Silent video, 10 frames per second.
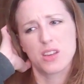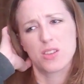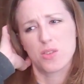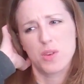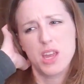I
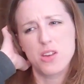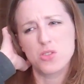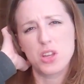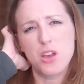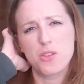think
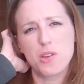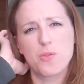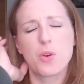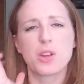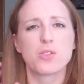3 or
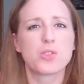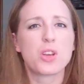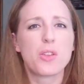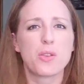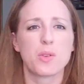4
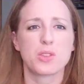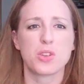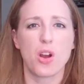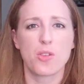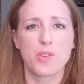years ago, there
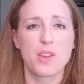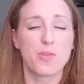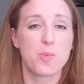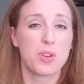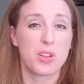was an
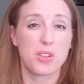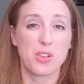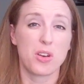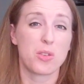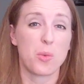RV from
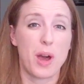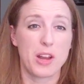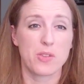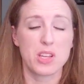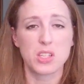one of the
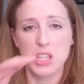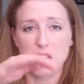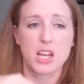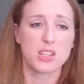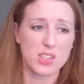local
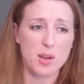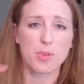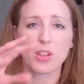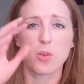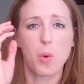wineries, and they'd kind of
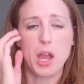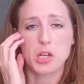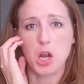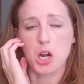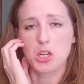set up a little
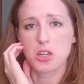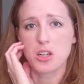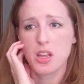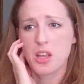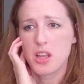wine
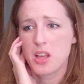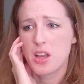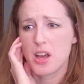garden.